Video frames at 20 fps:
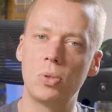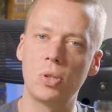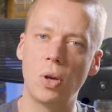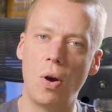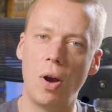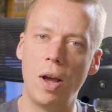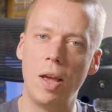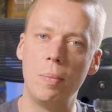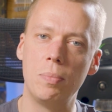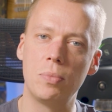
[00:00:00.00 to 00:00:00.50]

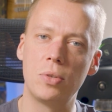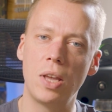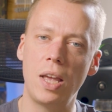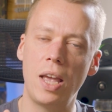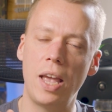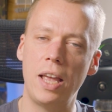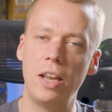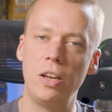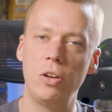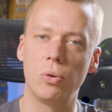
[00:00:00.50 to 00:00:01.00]
times
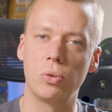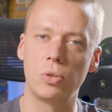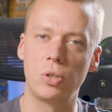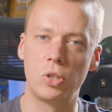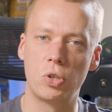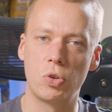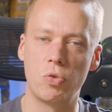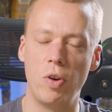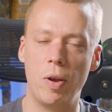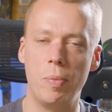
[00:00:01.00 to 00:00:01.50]
in your
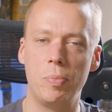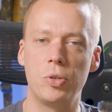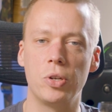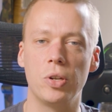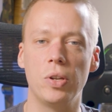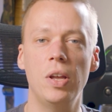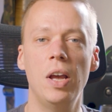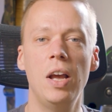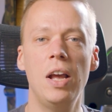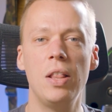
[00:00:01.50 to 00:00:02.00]

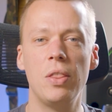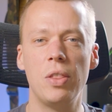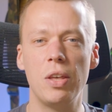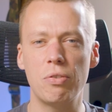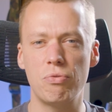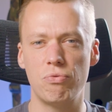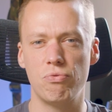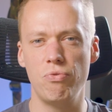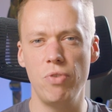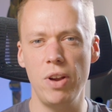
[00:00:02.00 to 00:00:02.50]
description.
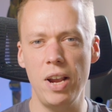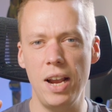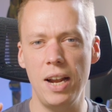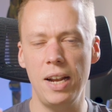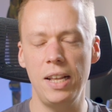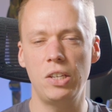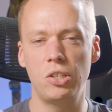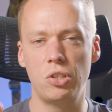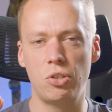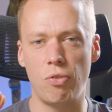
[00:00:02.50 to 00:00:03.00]
This
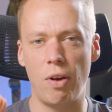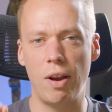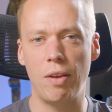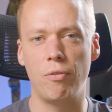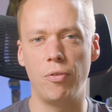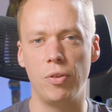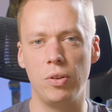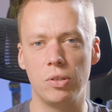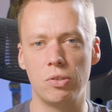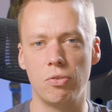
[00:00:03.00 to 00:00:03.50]
really
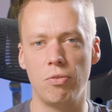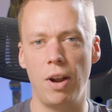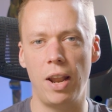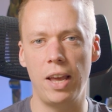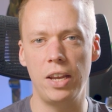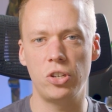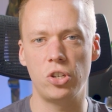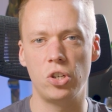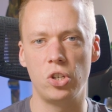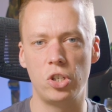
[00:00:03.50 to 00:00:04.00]
strengthens the
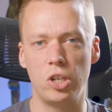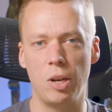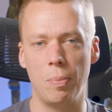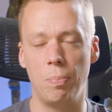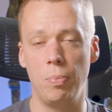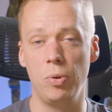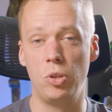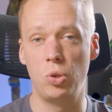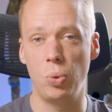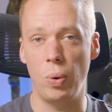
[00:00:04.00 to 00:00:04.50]

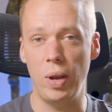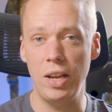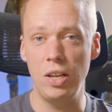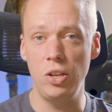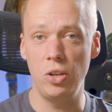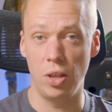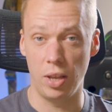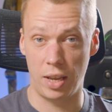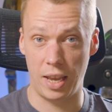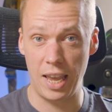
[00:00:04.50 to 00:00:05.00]
relationship
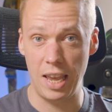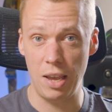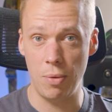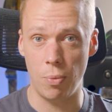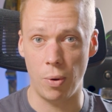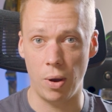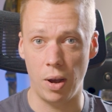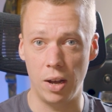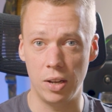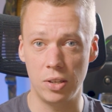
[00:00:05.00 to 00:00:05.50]
between the
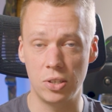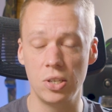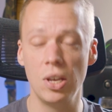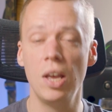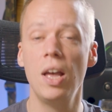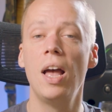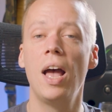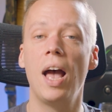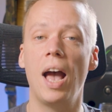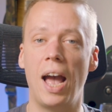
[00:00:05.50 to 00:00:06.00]
keywords
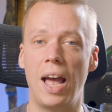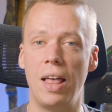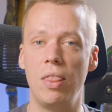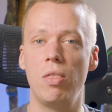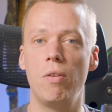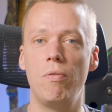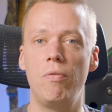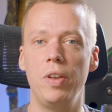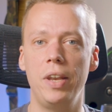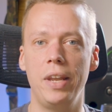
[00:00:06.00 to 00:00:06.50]

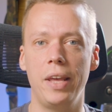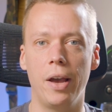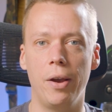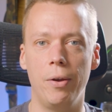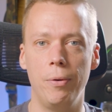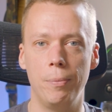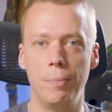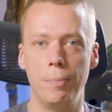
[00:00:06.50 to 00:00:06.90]
and the video.